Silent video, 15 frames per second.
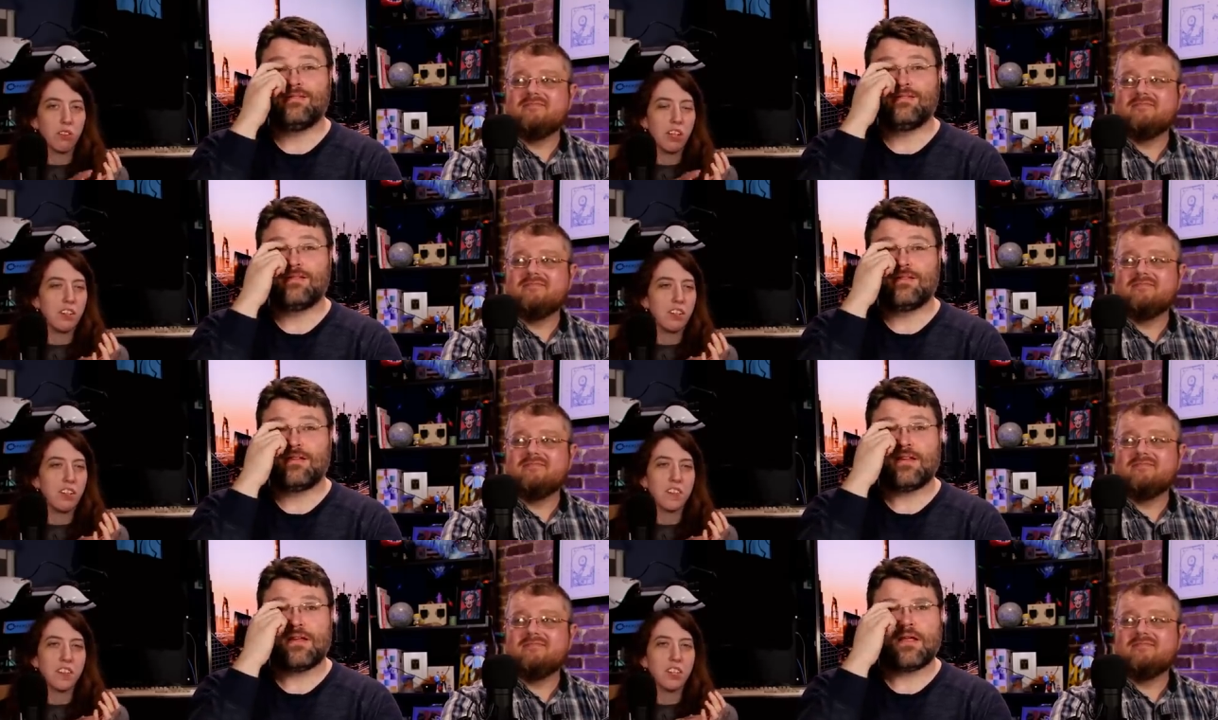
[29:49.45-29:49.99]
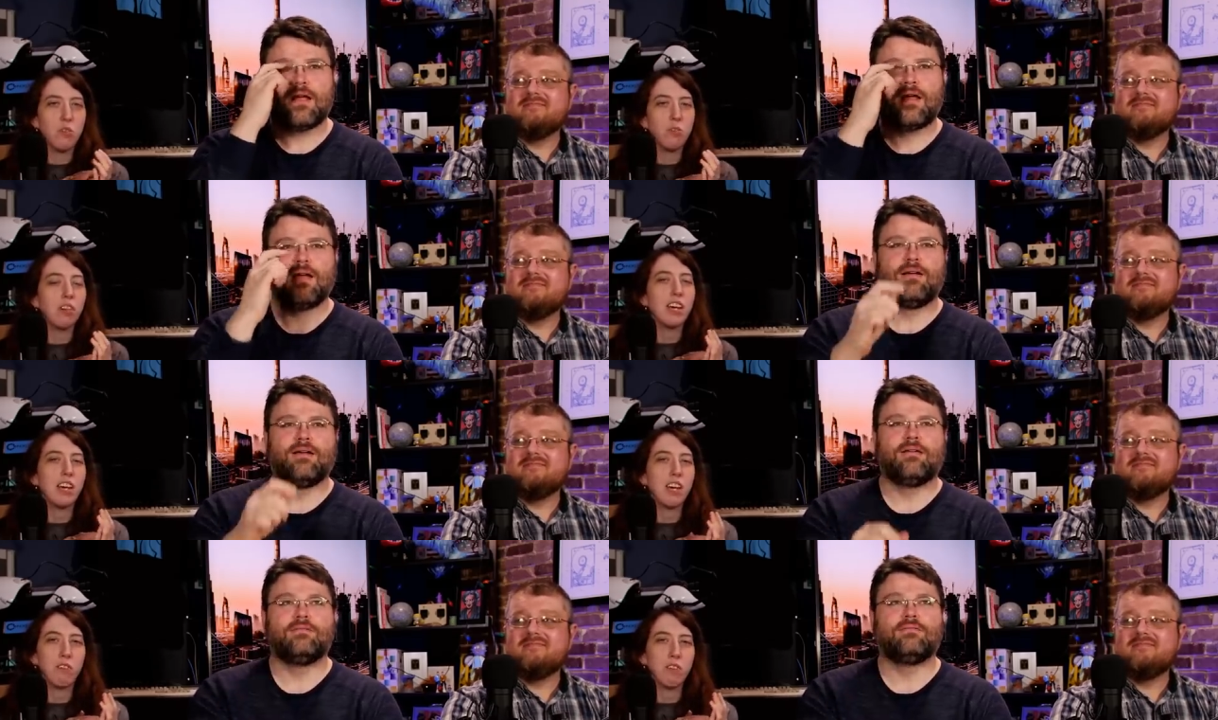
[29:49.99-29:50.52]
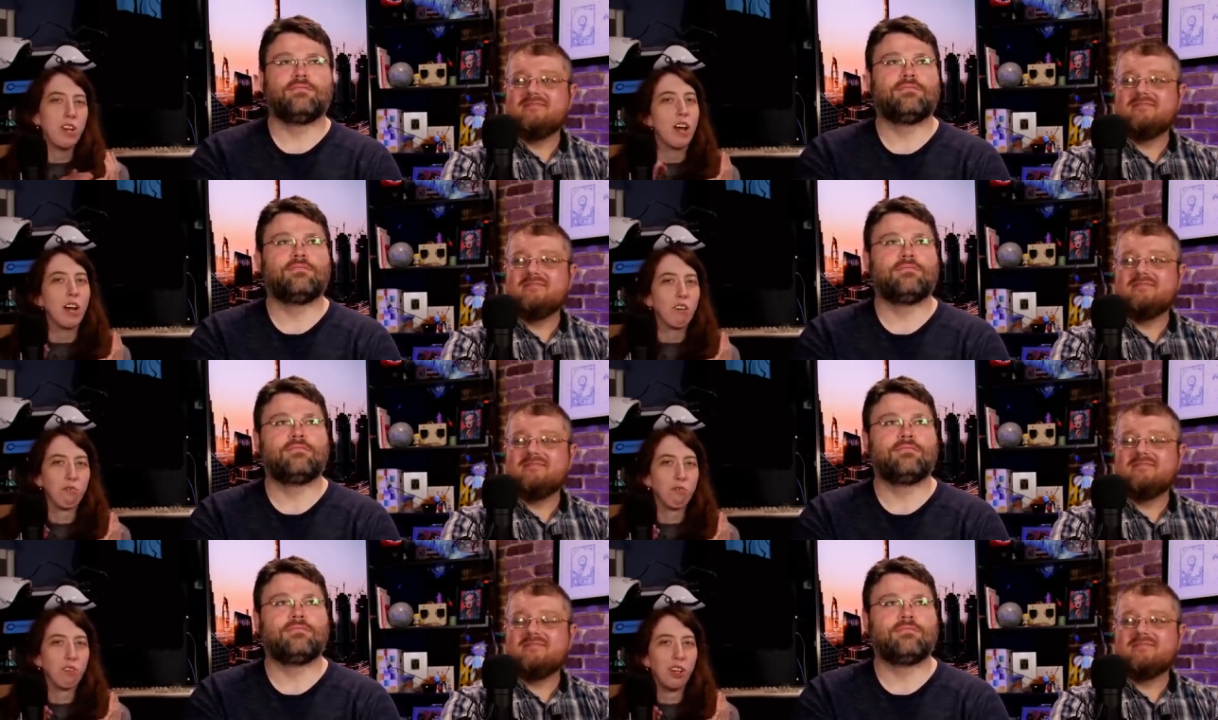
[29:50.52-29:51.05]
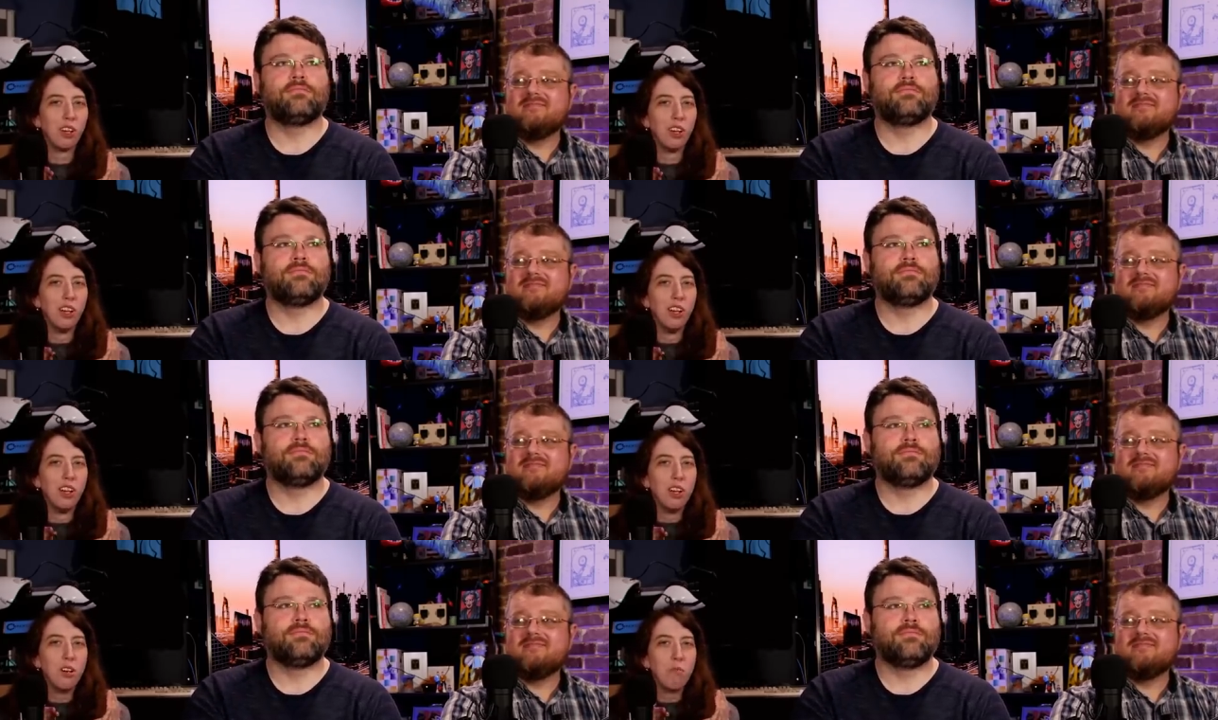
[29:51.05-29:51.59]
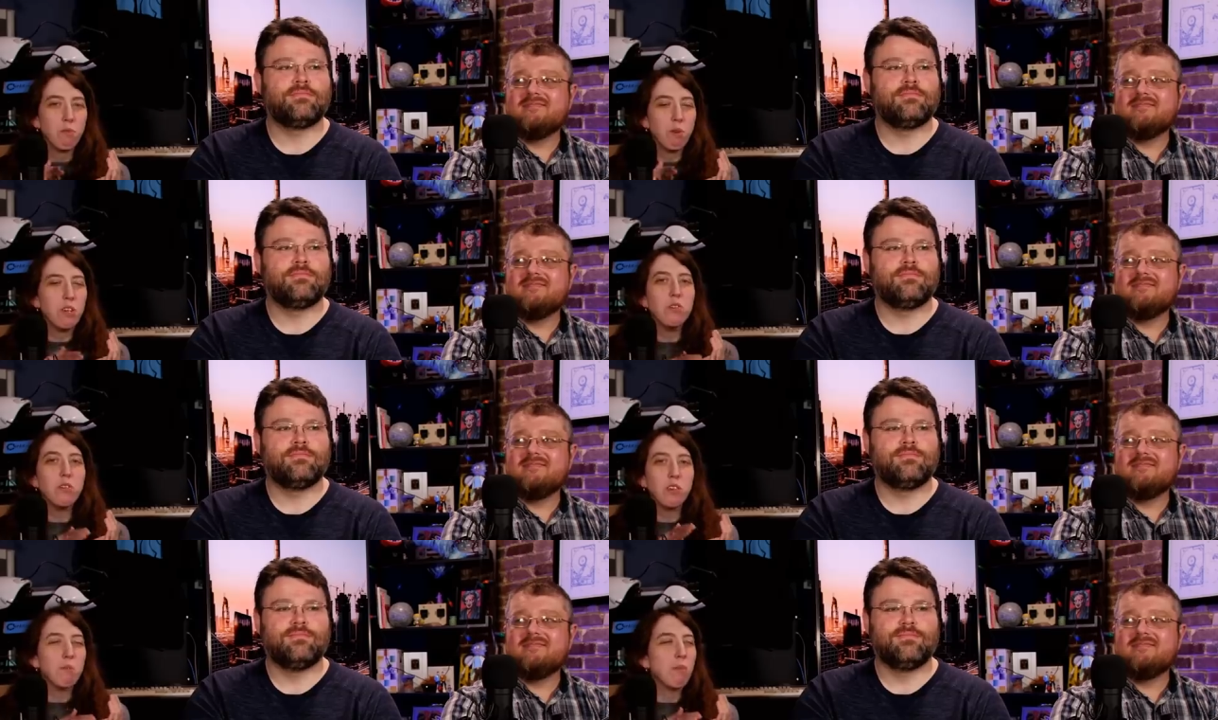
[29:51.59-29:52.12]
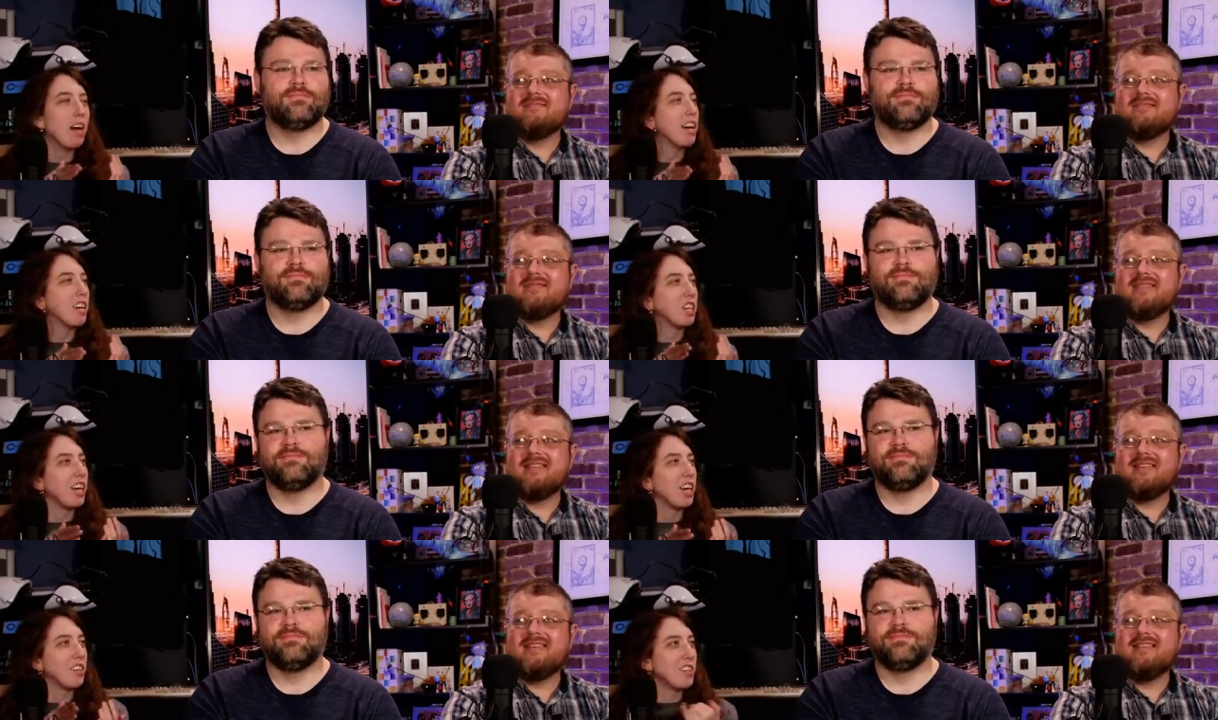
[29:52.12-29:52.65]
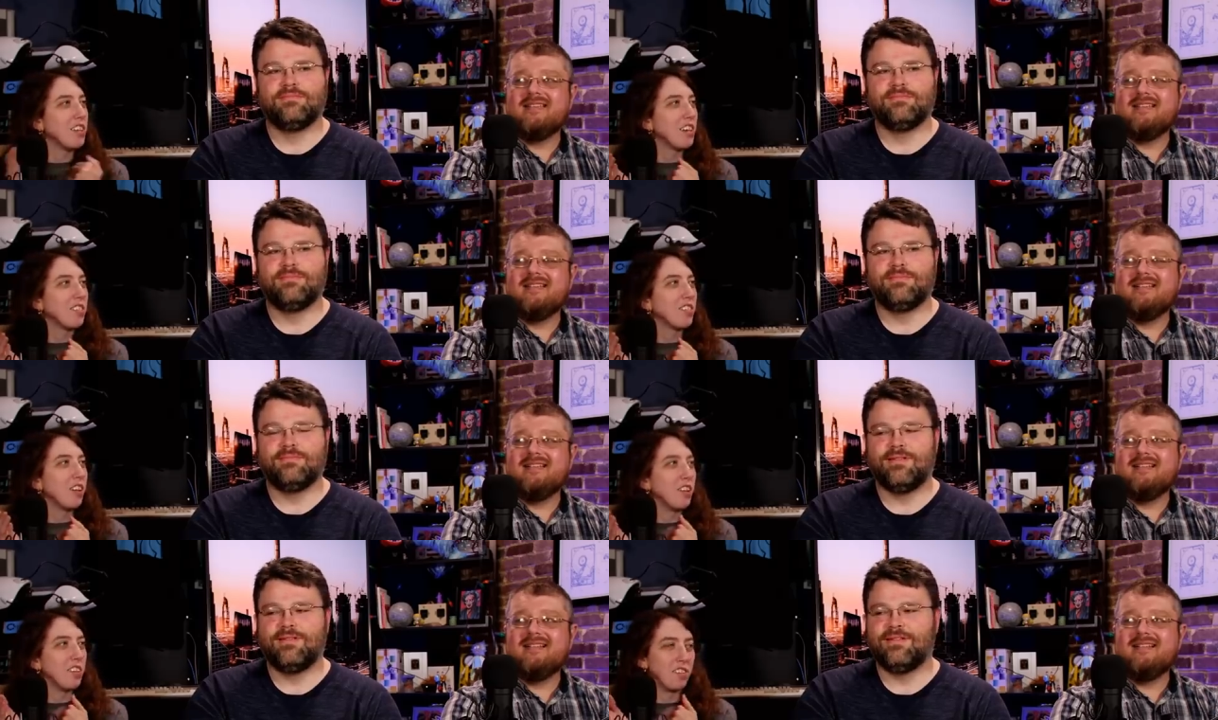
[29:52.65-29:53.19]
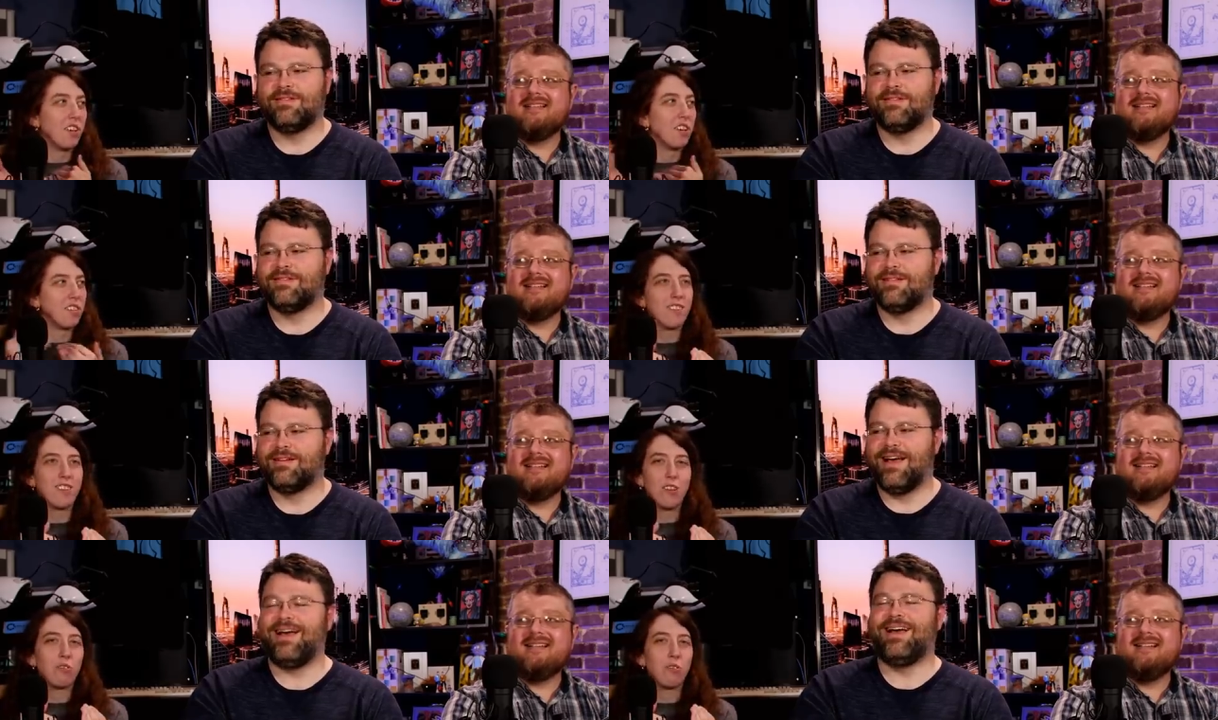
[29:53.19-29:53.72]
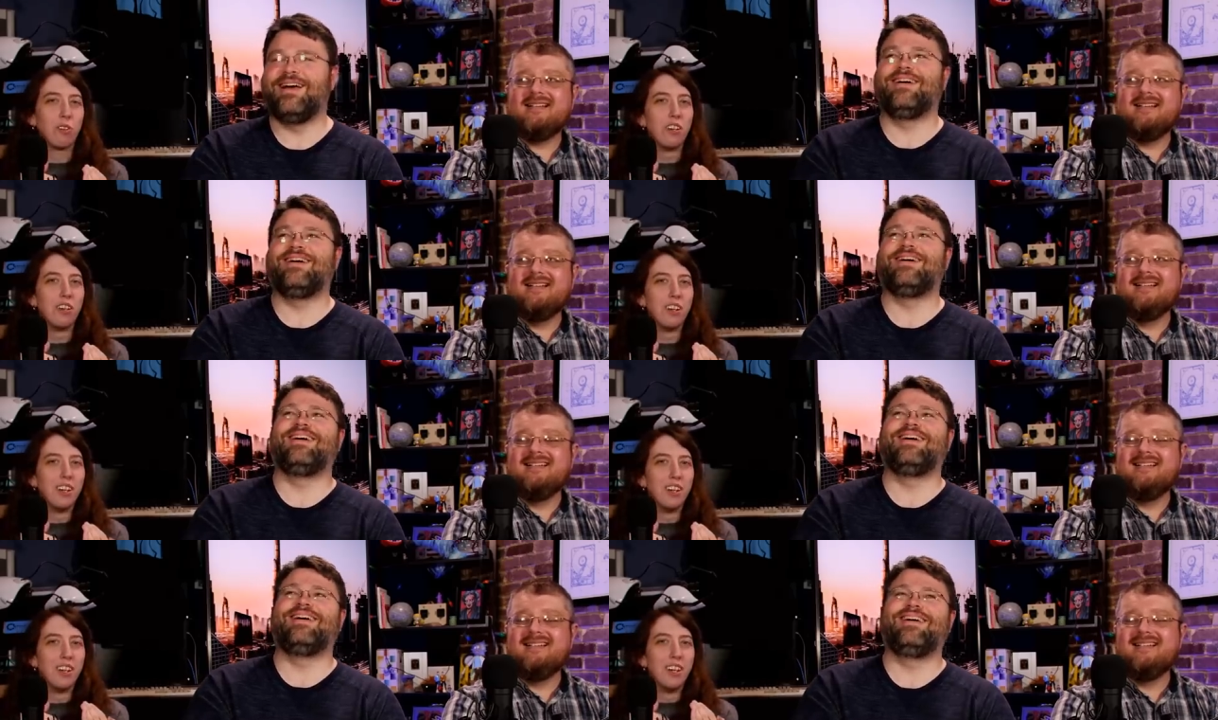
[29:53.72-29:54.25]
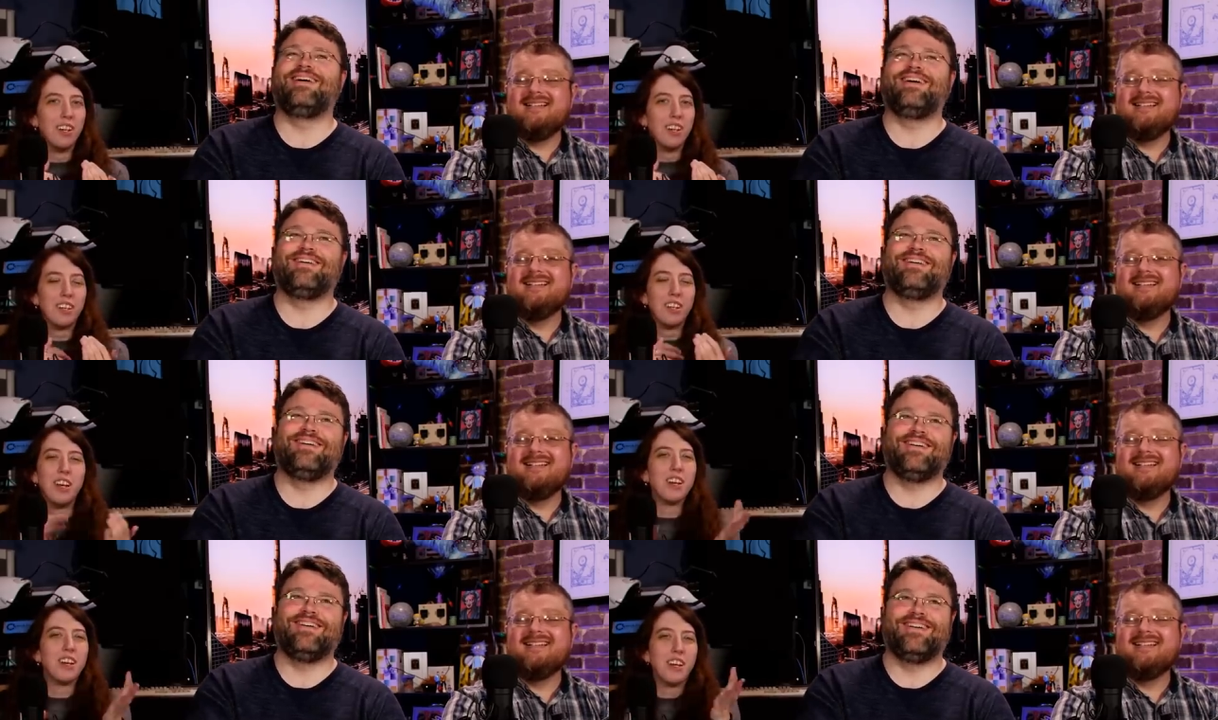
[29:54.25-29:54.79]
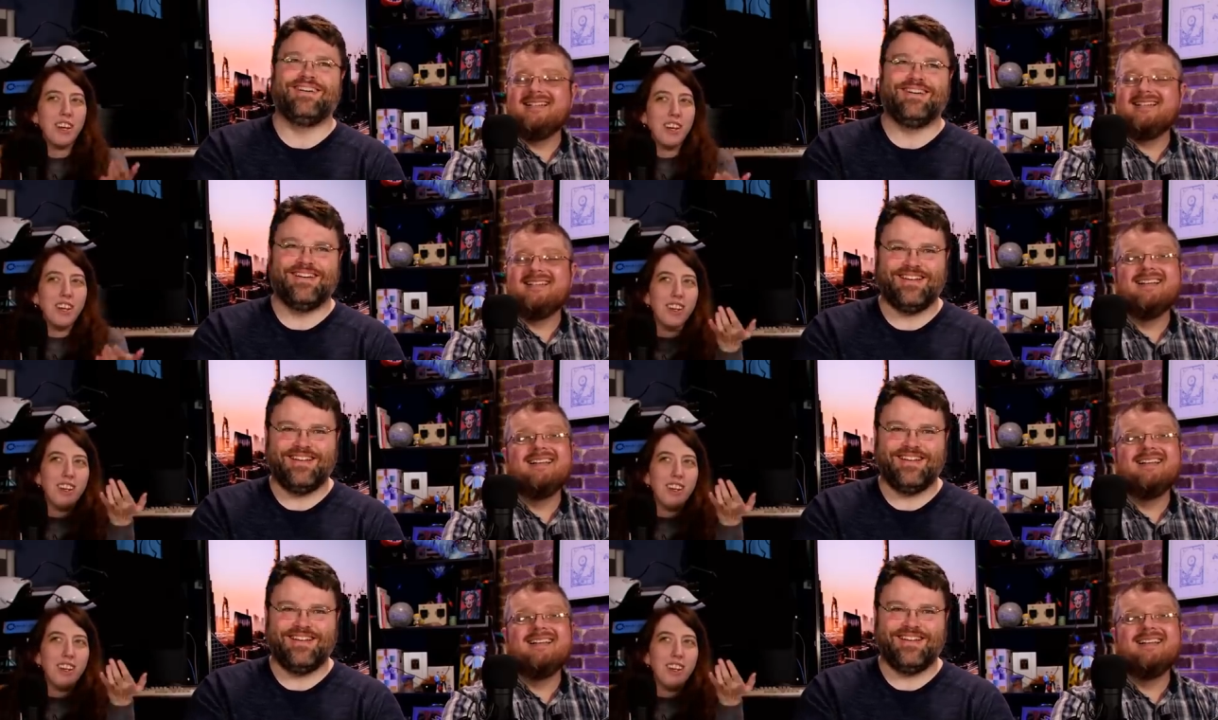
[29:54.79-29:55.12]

Speaker 1: in London. That's like you can't have a knife. But you can buy a child sex doll as long as it's local.